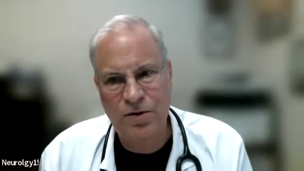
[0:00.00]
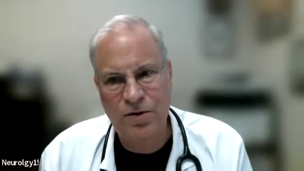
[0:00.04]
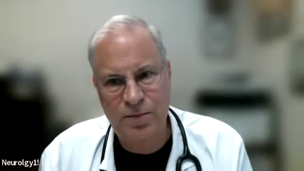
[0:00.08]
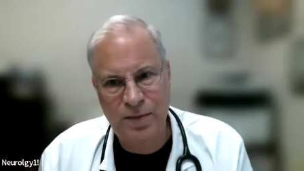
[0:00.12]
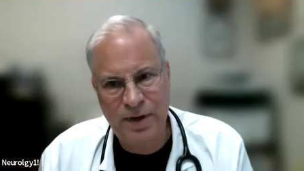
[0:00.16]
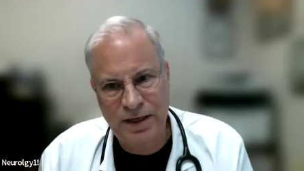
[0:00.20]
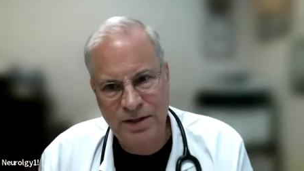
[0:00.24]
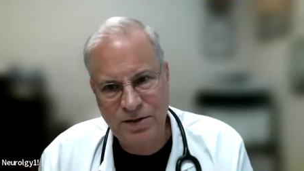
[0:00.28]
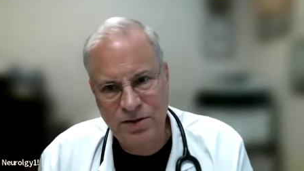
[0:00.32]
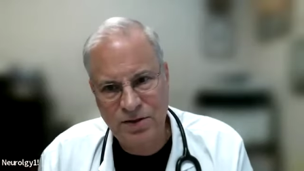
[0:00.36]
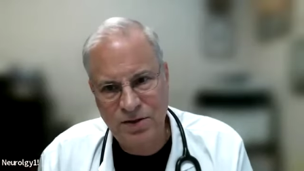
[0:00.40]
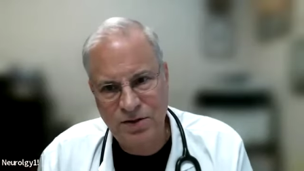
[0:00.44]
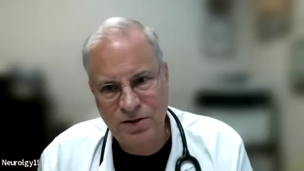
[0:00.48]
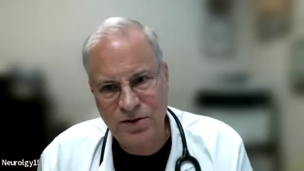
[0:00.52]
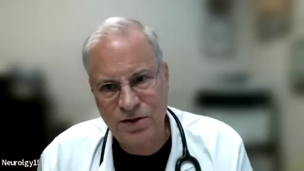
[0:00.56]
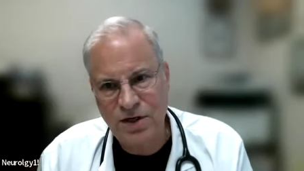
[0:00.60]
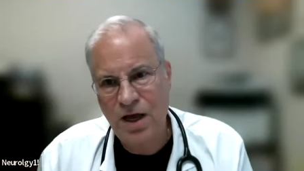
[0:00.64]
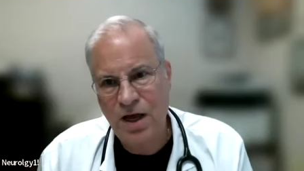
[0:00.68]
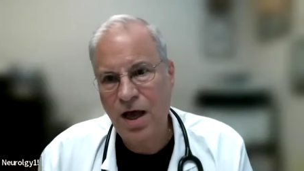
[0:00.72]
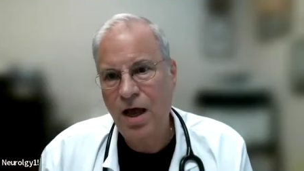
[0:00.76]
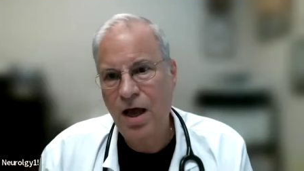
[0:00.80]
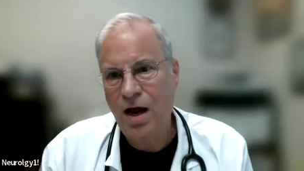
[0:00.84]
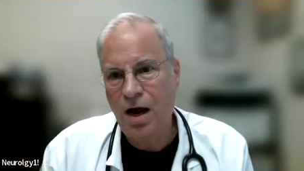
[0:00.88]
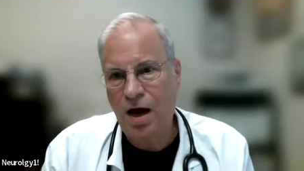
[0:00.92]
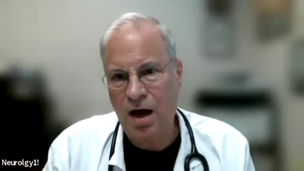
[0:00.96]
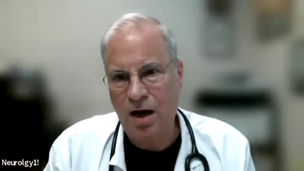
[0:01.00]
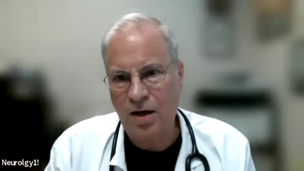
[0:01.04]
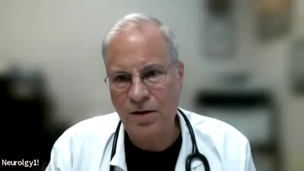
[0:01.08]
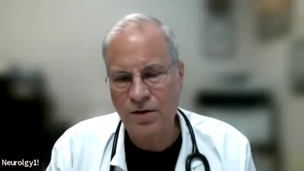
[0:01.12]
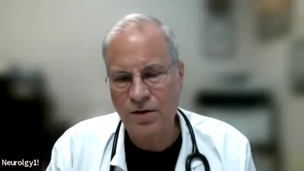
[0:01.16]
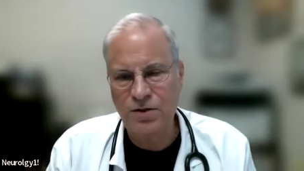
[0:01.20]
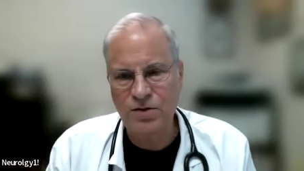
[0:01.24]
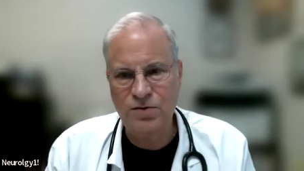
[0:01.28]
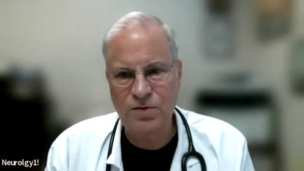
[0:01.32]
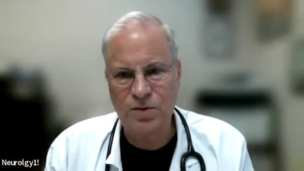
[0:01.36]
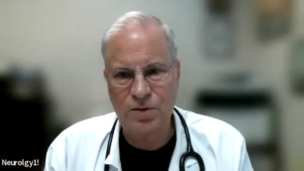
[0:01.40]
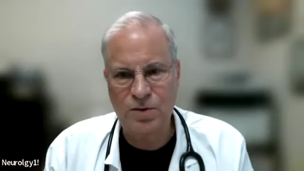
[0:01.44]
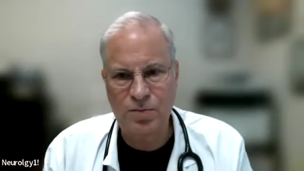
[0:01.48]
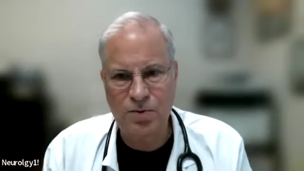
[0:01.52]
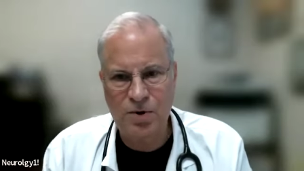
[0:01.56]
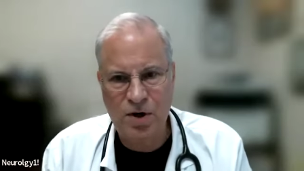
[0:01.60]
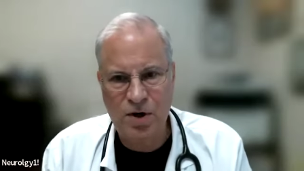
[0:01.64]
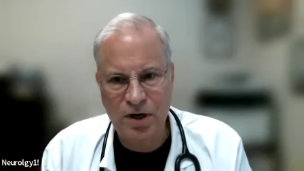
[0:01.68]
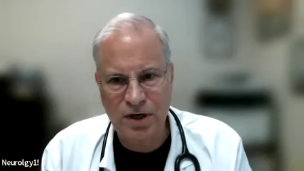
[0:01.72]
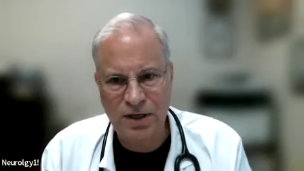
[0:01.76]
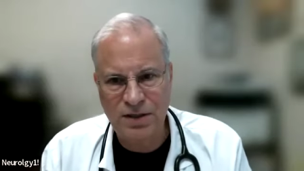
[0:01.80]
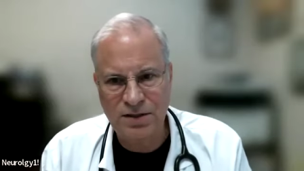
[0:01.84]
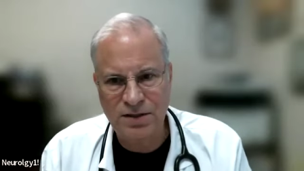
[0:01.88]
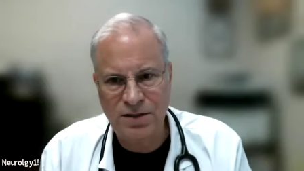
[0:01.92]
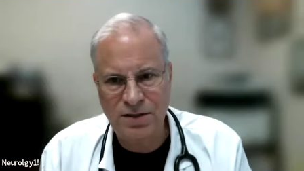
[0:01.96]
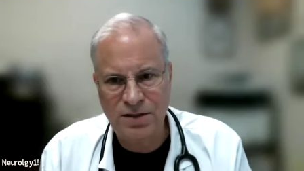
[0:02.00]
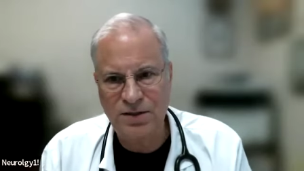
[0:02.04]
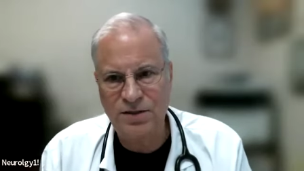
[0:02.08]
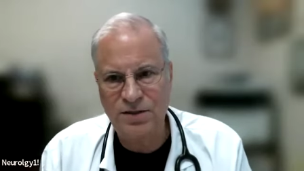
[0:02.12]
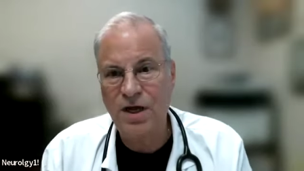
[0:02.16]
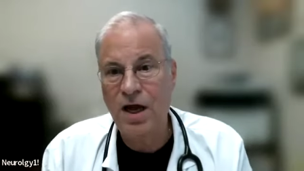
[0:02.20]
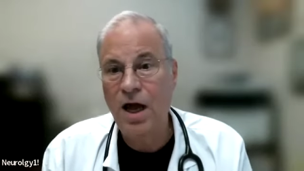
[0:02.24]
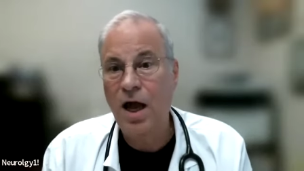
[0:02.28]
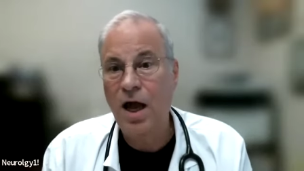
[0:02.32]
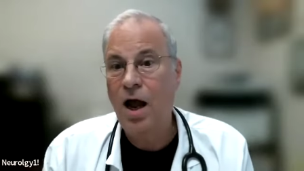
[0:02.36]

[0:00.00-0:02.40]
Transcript: dementias, others for Parkinson's.